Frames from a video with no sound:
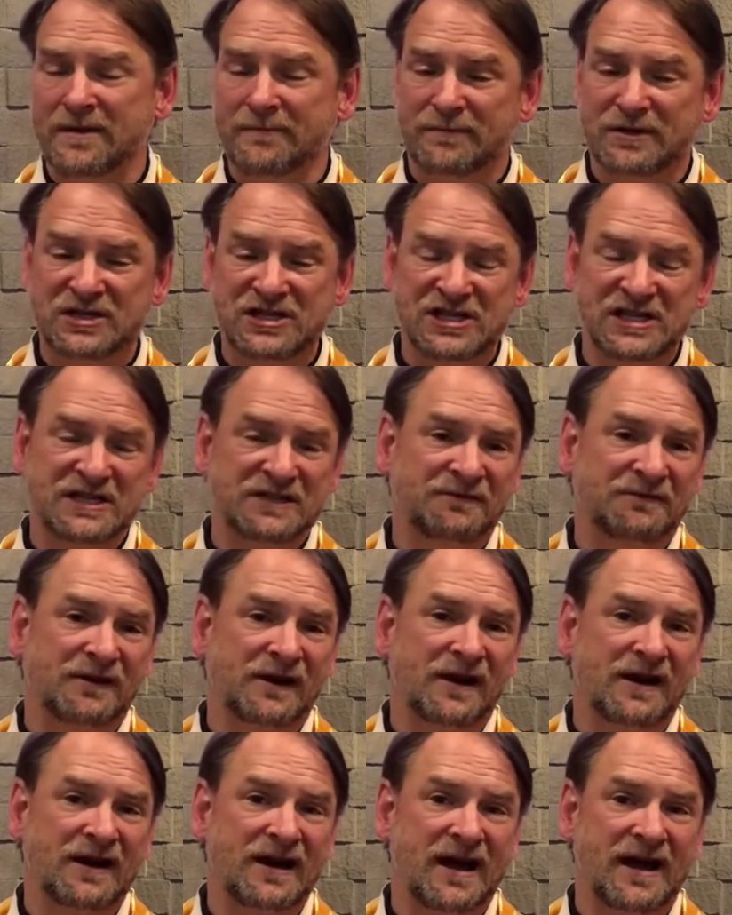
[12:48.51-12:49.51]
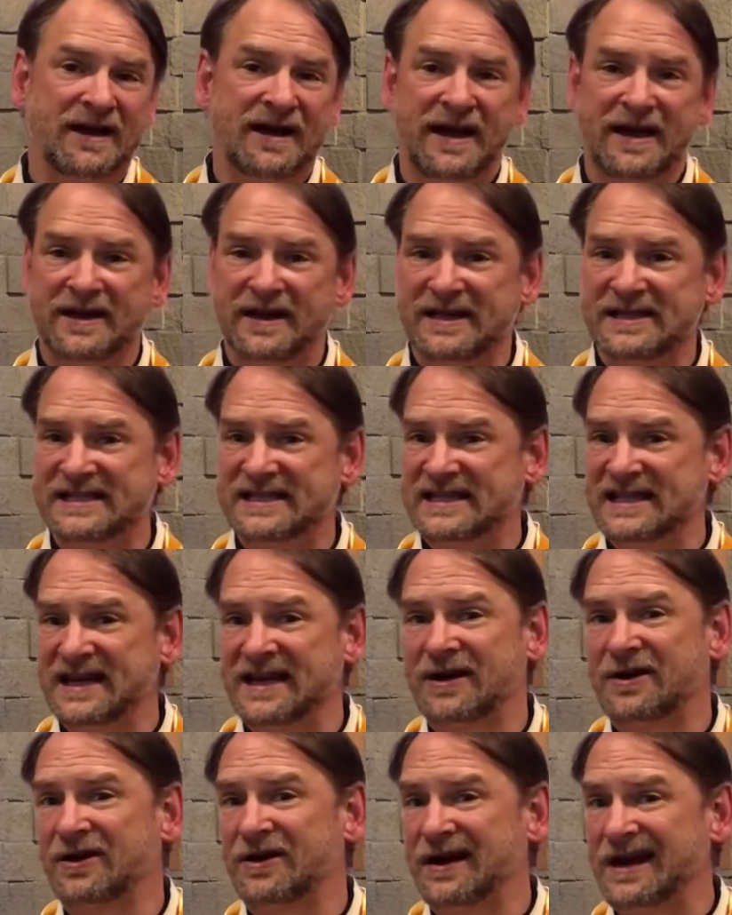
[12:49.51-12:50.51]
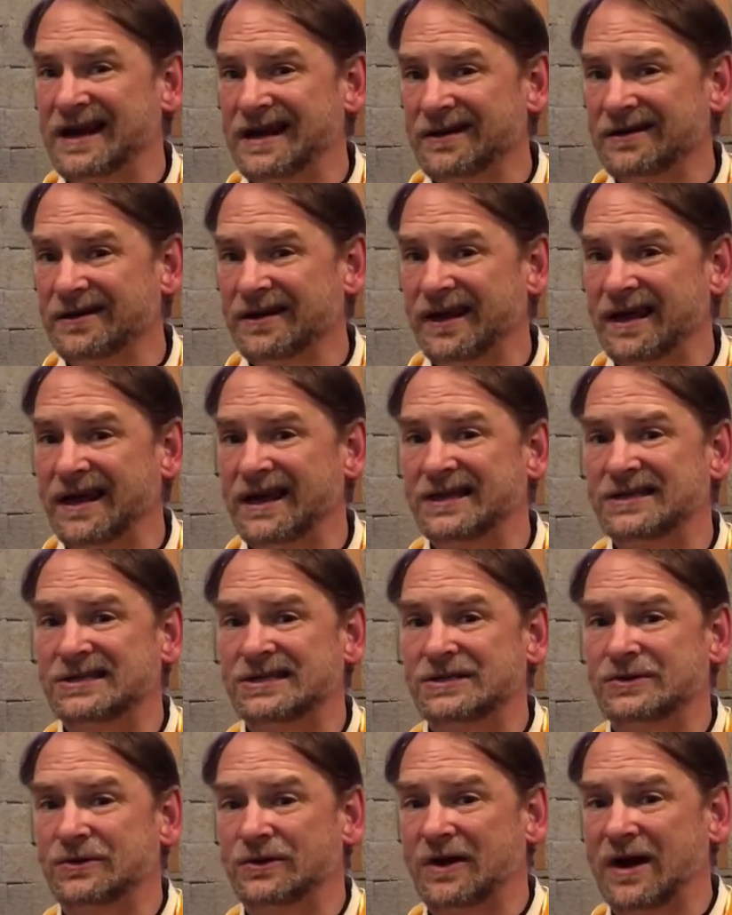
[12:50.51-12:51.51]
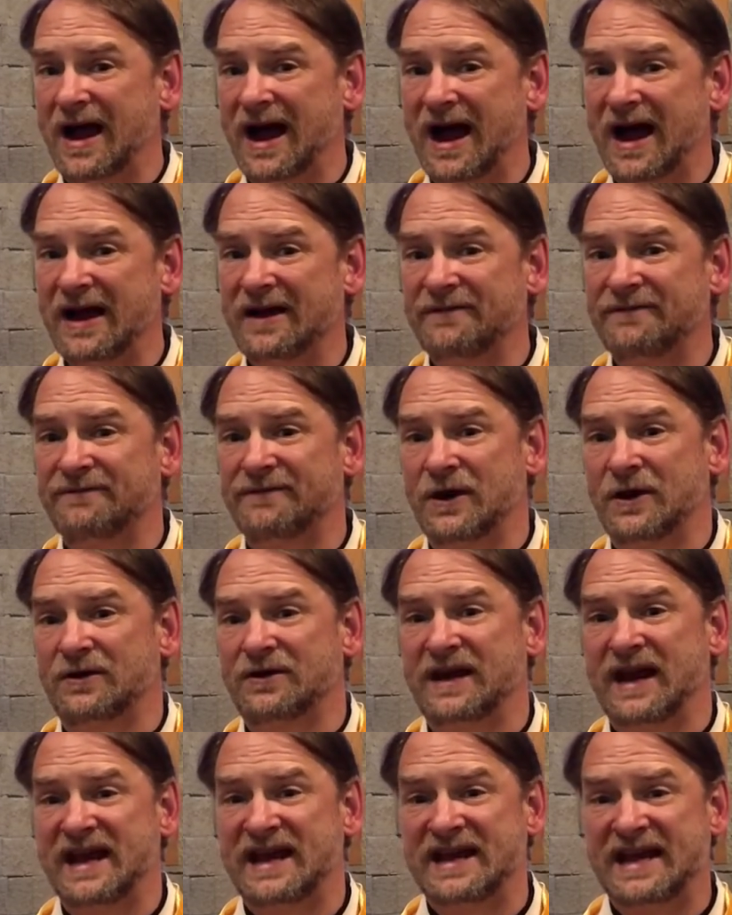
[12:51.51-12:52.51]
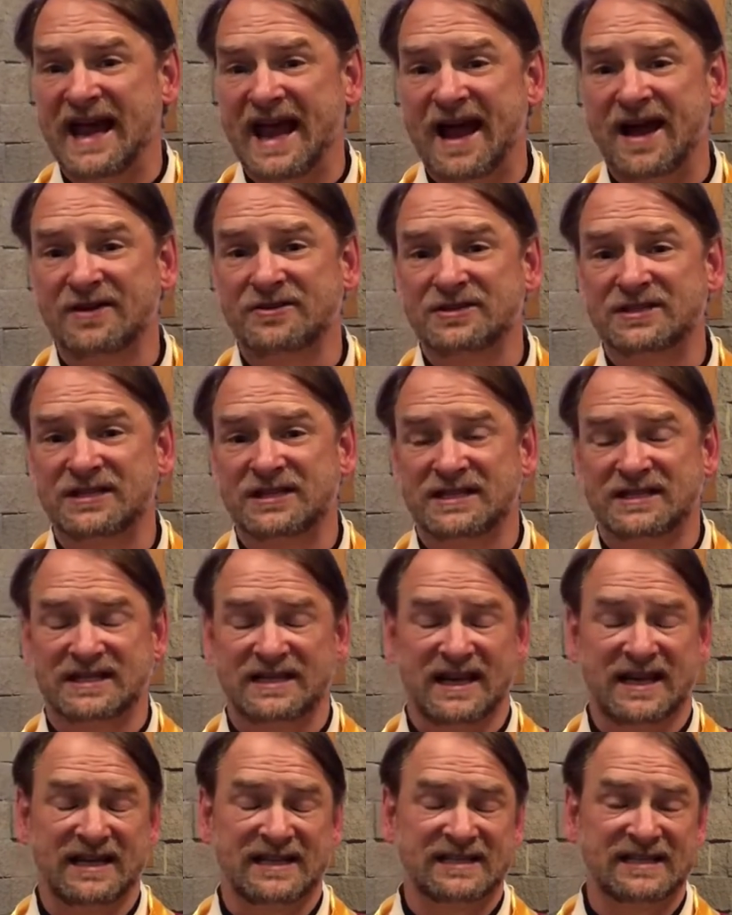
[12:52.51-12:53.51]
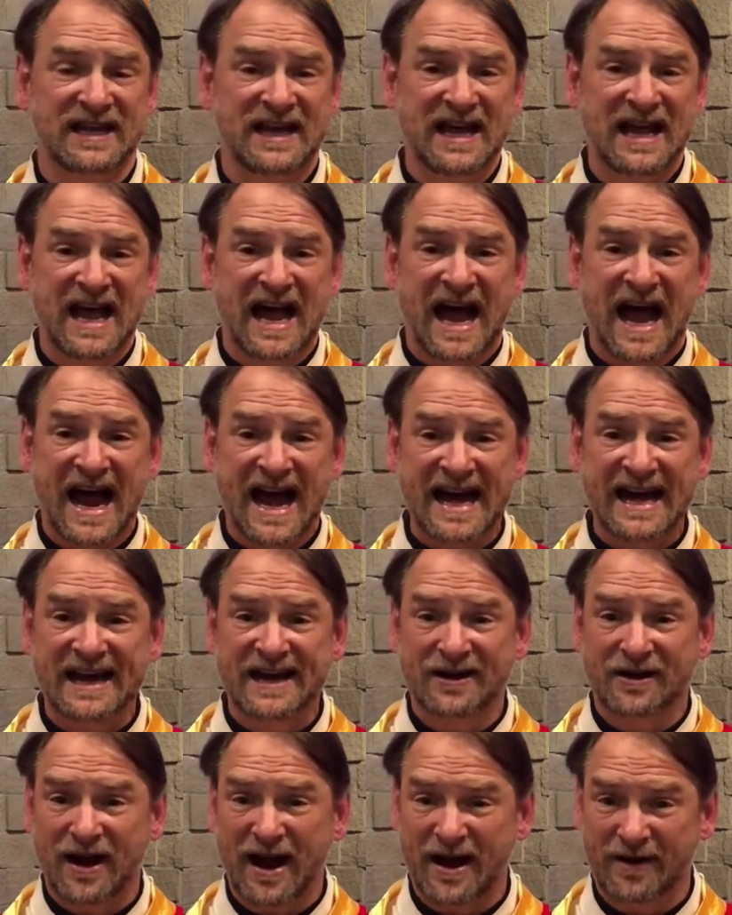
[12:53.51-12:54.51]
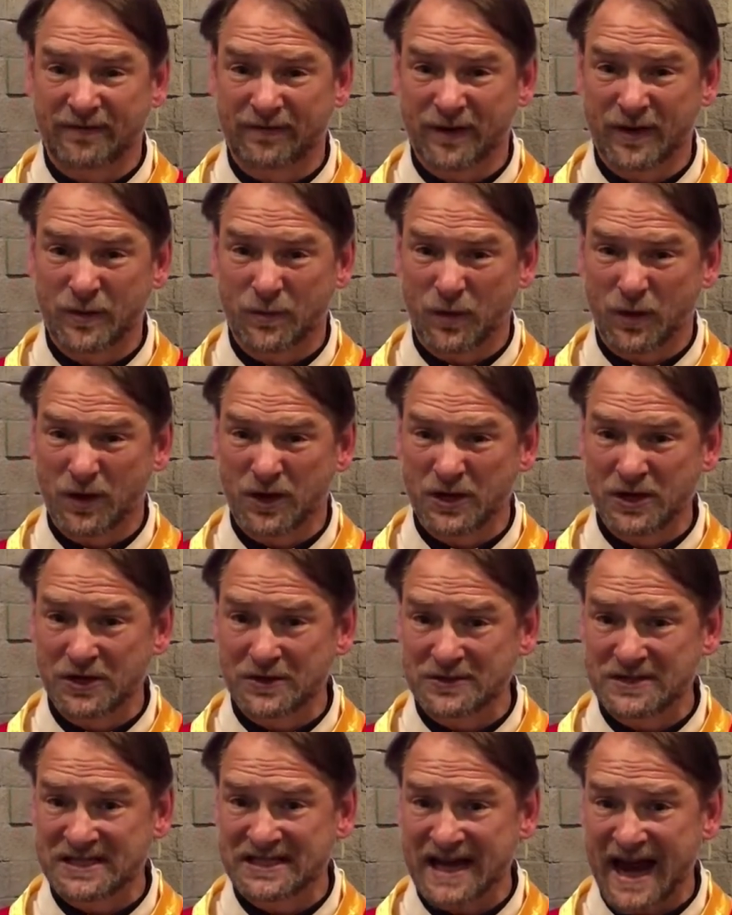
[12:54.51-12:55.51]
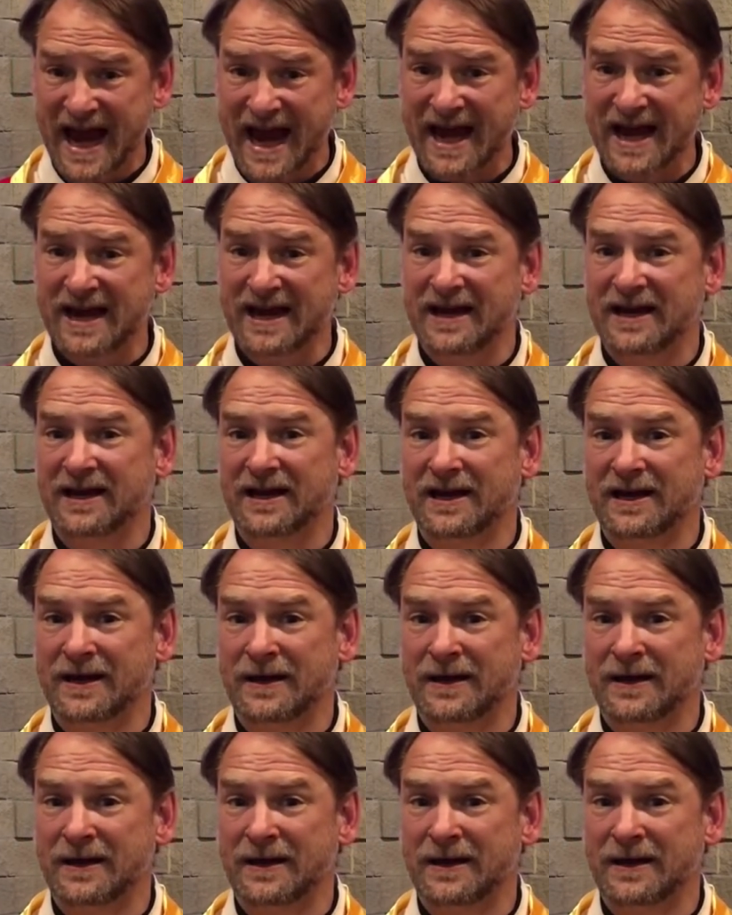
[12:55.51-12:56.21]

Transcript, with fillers: But she's figured out how to sync her hearing aids to her iPhone, and now she says, I hear every word you say.